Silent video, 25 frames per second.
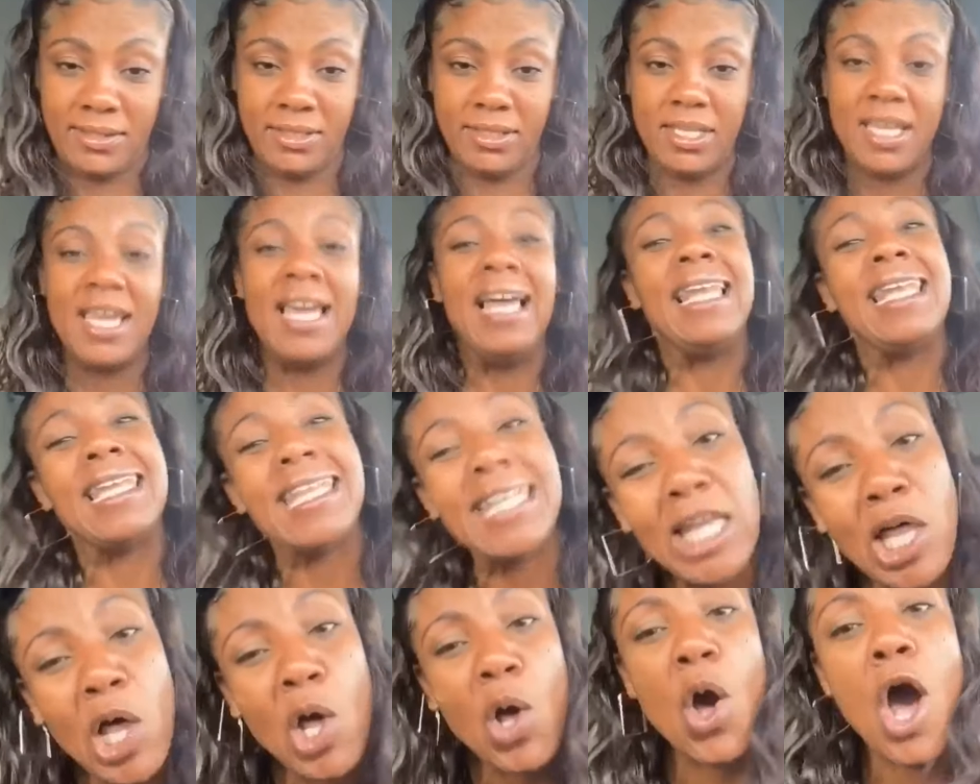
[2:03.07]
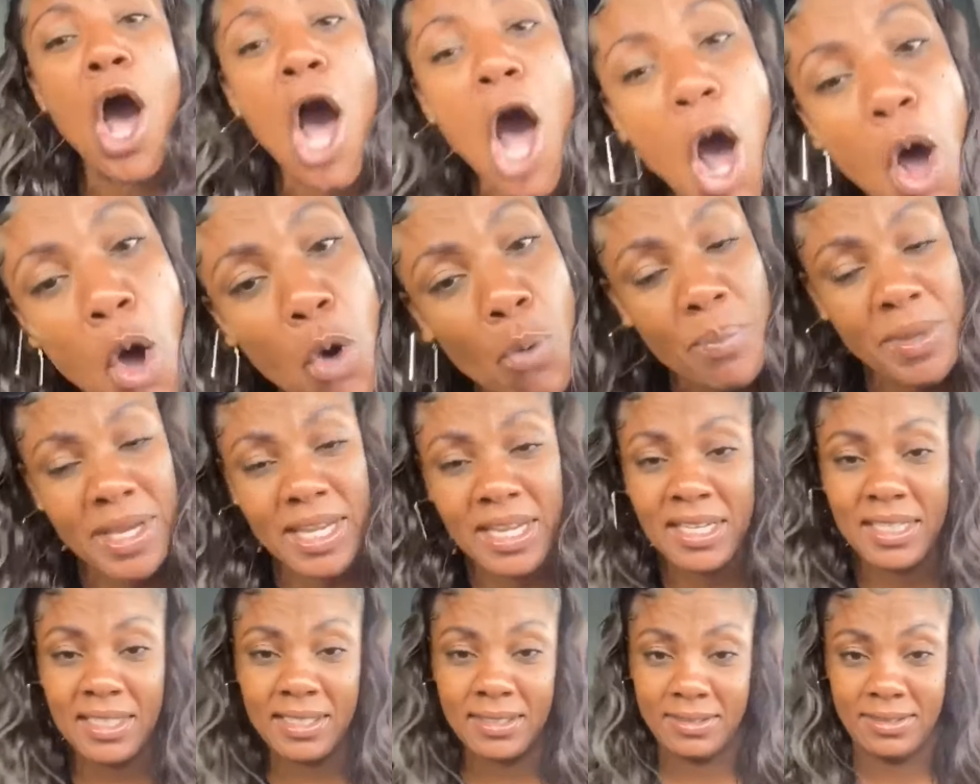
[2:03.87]
little
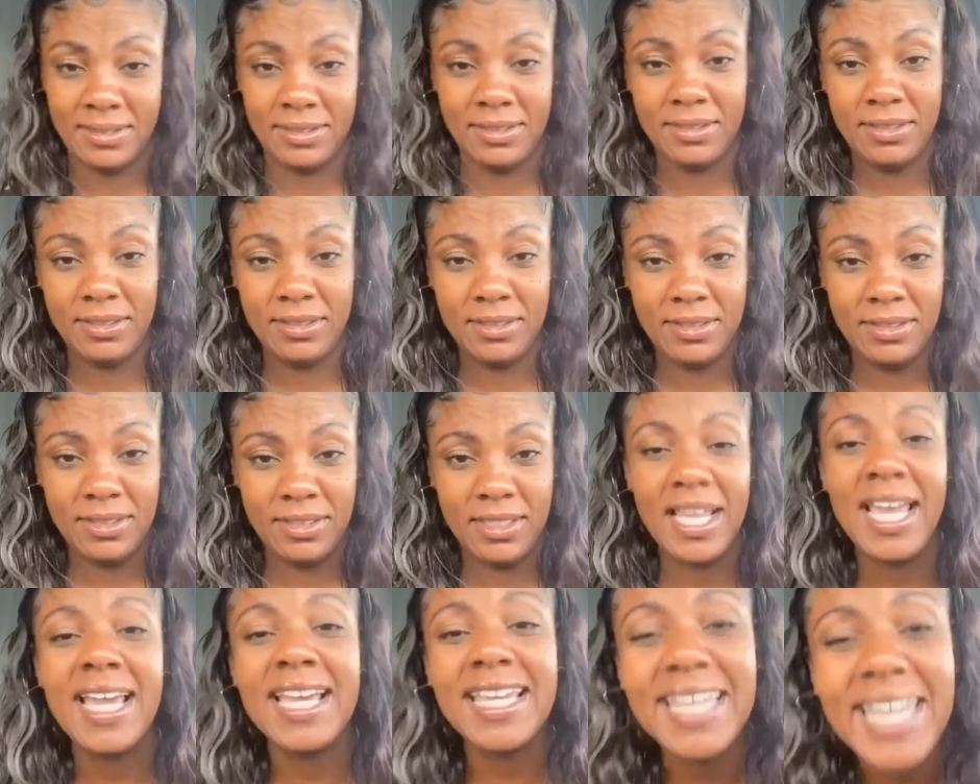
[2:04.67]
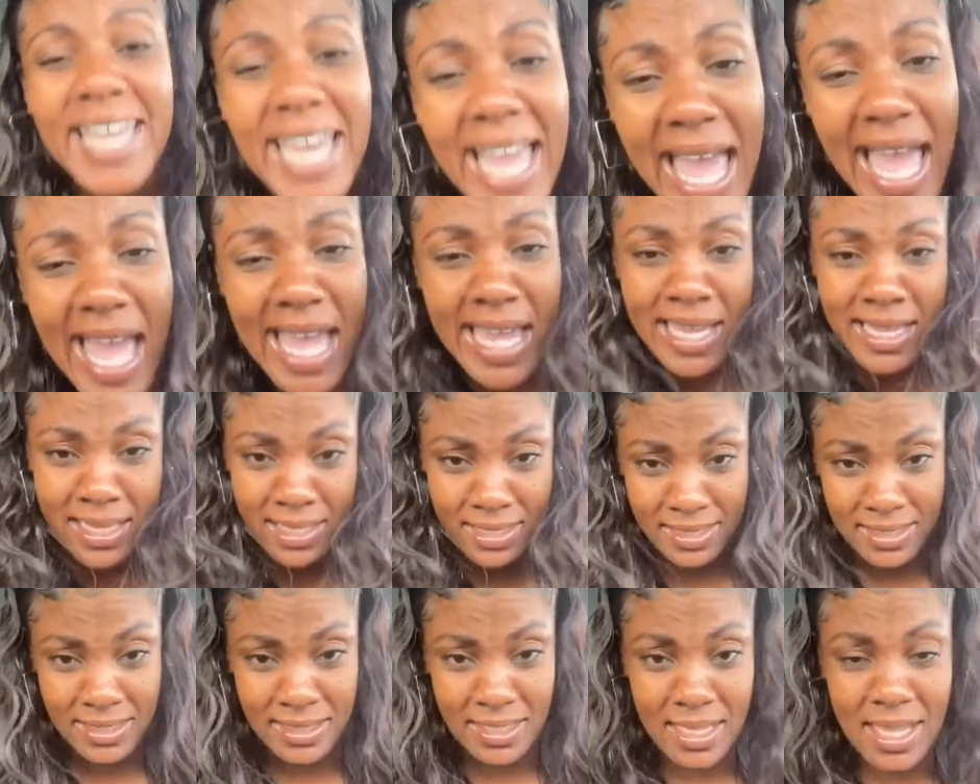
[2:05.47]
homie? Okay?
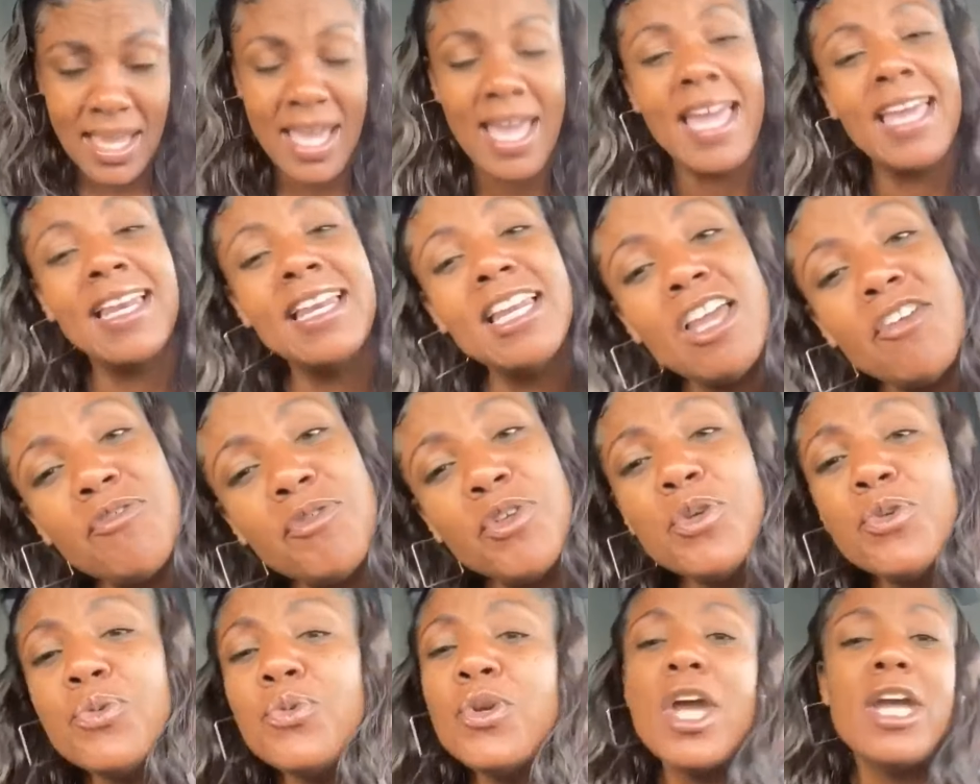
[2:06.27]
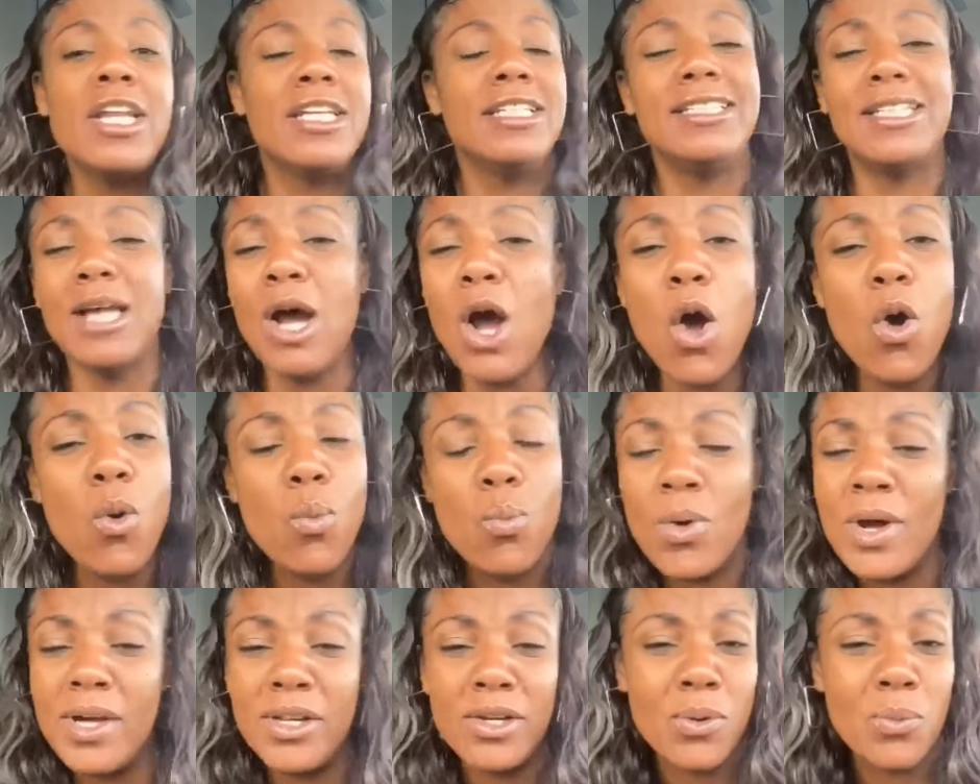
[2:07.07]
And if you don't
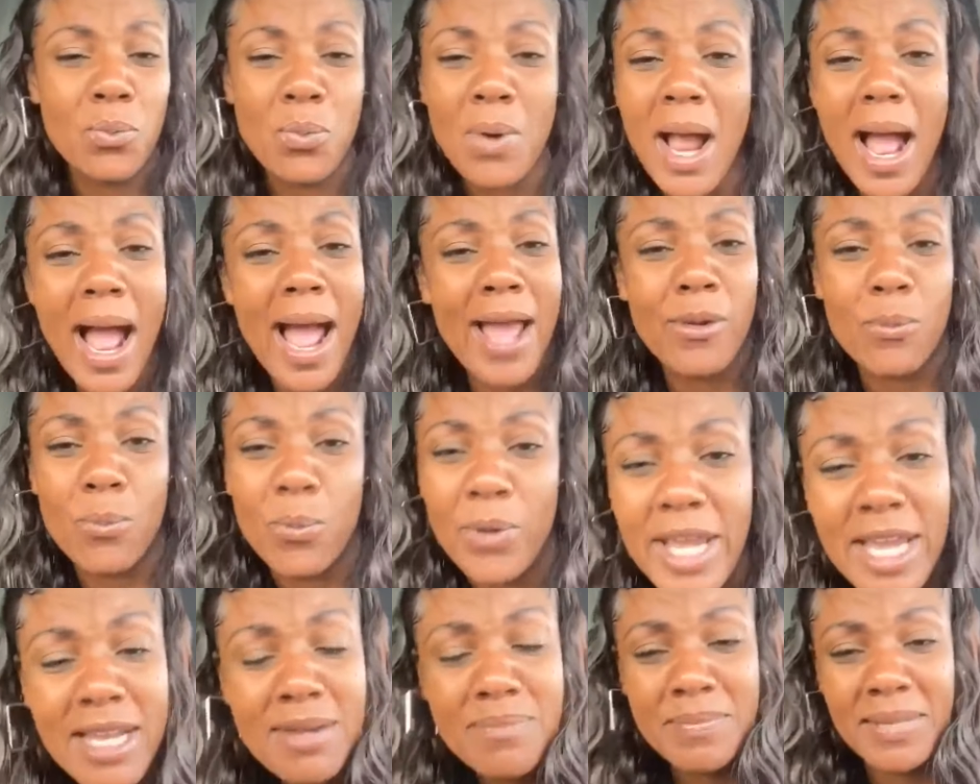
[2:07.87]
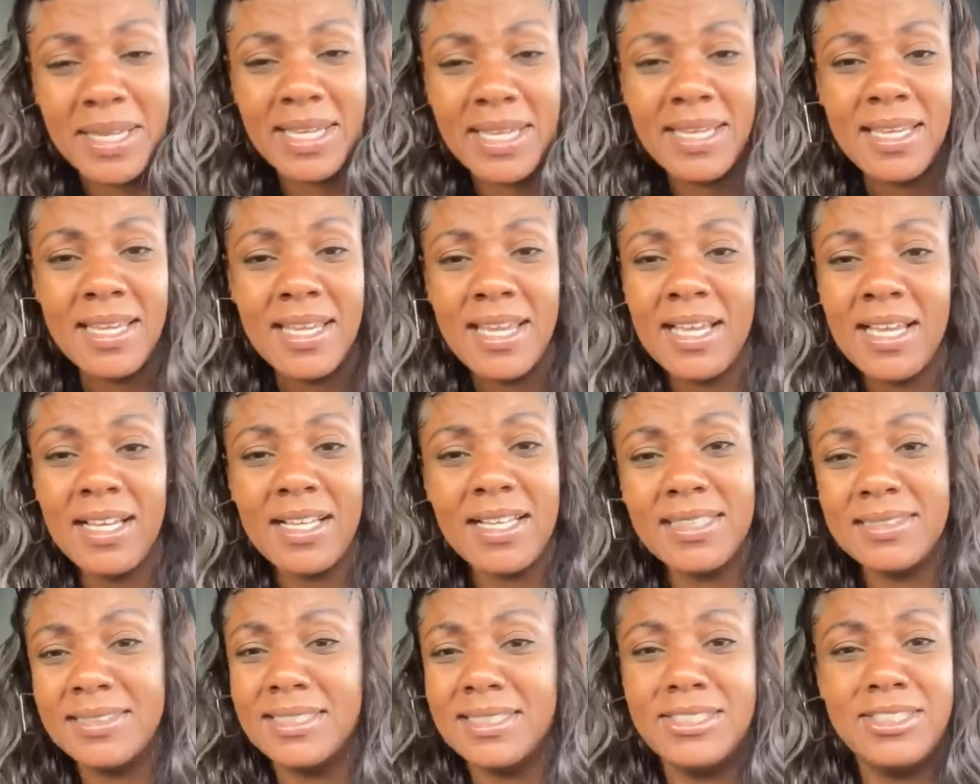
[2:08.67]
want to ride with me because
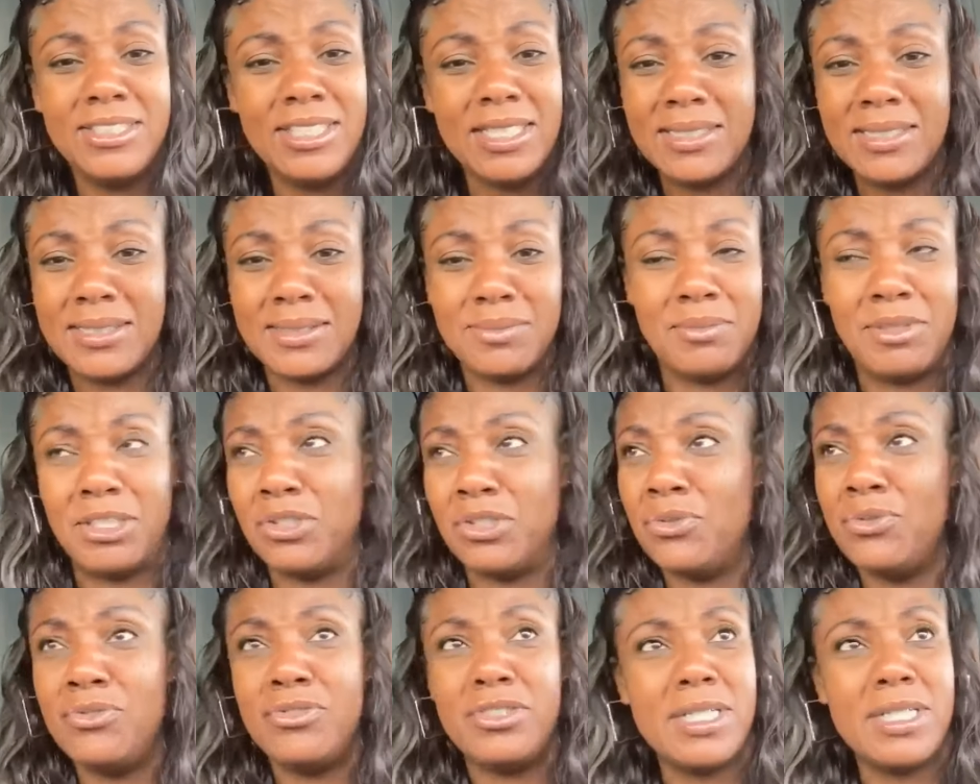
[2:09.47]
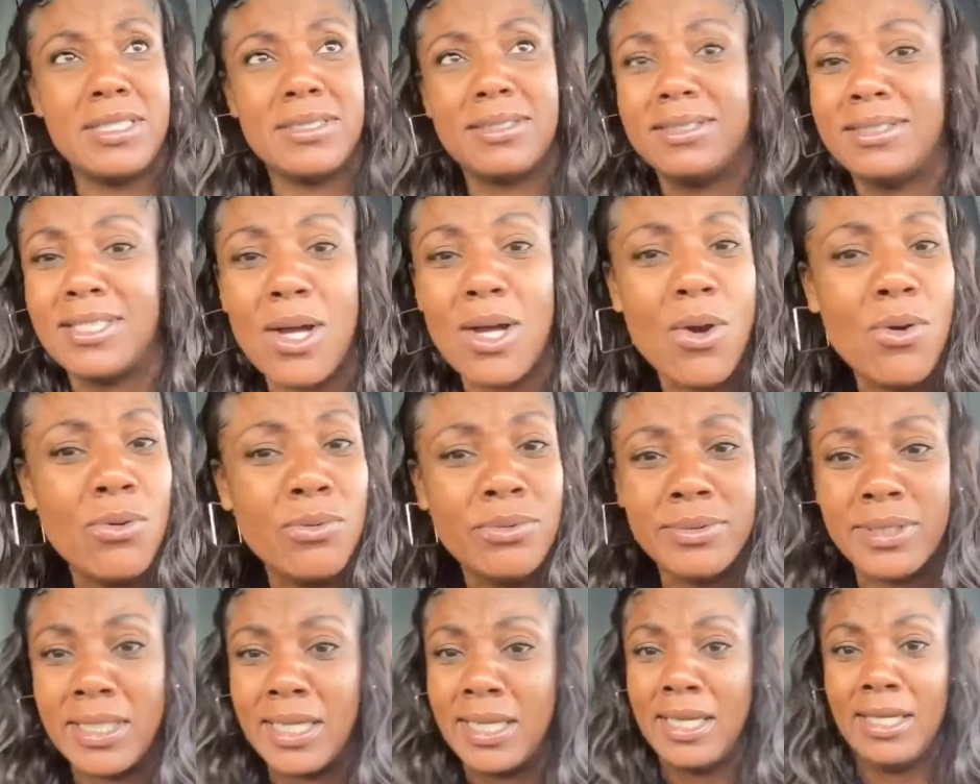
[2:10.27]
it's just you just don't
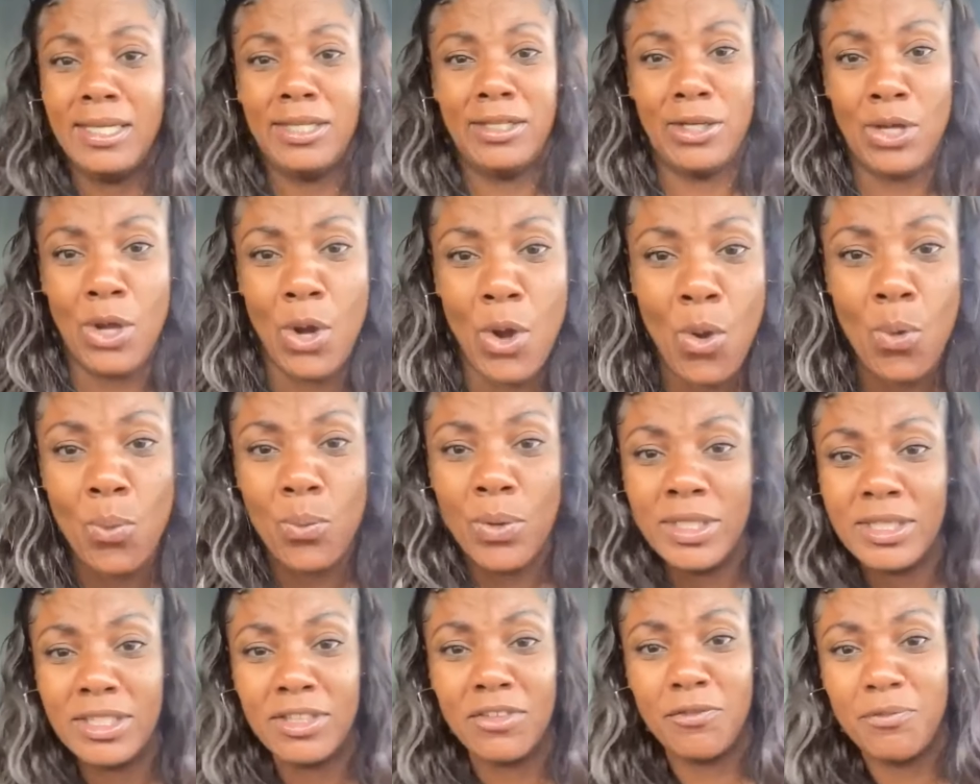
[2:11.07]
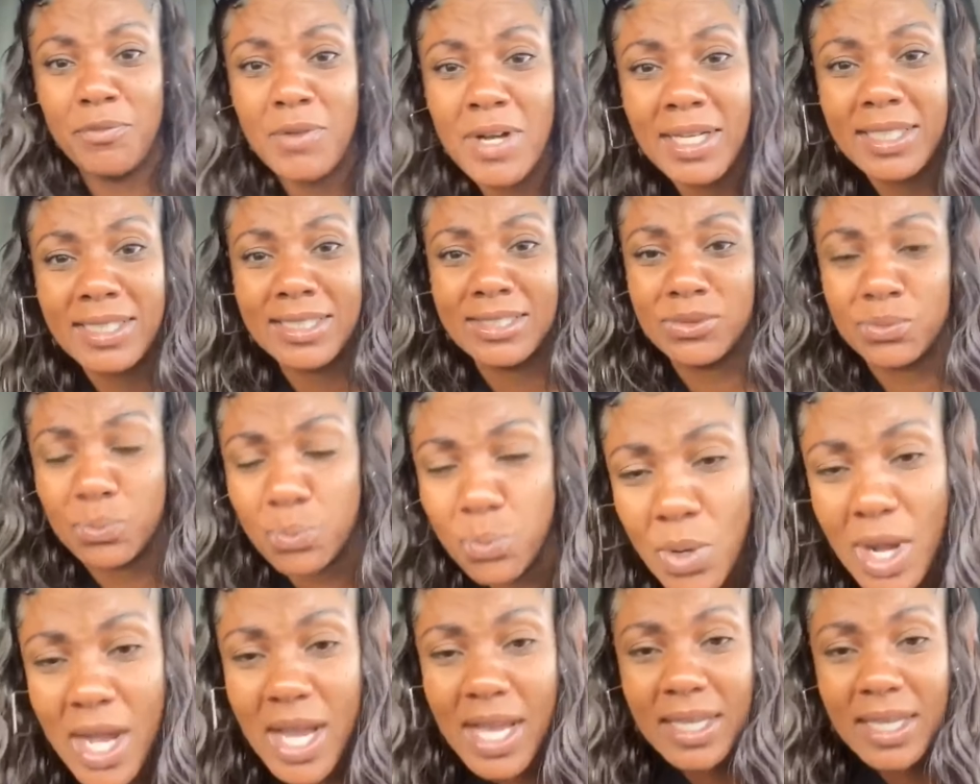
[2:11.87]
know what the fuck is what,